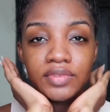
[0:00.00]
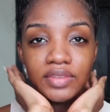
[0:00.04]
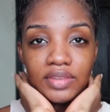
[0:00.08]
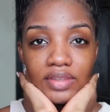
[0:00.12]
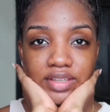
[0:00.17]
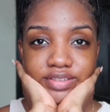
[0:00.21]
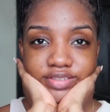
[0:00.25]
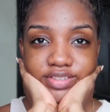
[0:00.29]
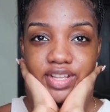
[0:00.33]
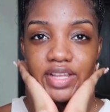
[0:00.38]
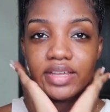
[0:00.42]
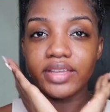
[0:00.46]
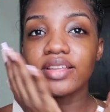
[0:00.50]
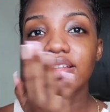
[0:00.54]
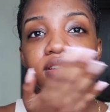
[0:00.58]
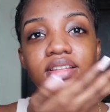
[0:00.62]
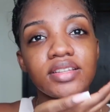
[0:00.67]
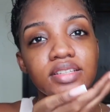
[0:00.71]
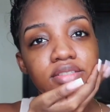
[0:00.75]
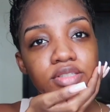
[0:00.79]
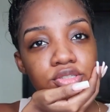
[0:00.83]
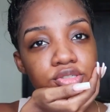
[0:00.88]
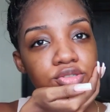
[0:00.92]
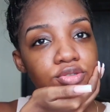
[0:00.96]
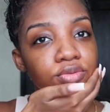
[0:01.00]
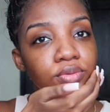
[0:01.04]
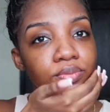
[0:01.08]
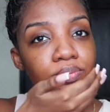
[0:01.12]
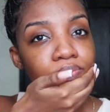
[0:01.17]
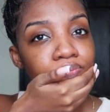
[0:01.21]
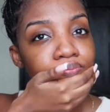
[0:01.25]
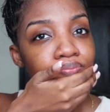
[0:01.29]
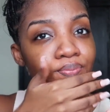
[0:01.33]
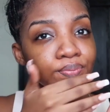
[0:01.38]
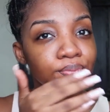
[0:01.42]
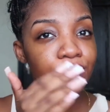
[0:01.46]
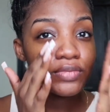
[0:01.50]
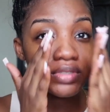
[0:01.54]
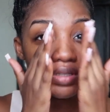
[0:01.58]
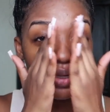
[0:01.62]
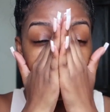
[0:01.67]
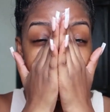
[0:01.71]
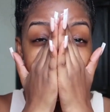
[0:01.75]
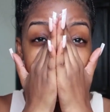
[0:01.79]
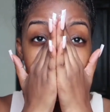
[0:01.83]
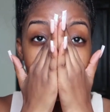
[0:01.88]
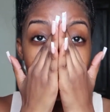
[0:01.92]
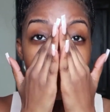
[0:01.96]
there's like a little
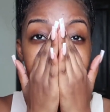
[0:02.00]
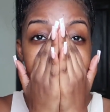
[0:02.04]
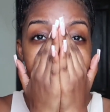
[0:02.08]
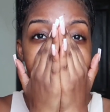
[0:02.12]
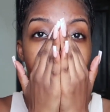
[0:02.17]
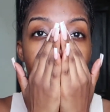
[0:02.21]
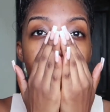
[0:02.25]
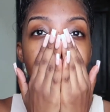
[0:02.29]
tingling.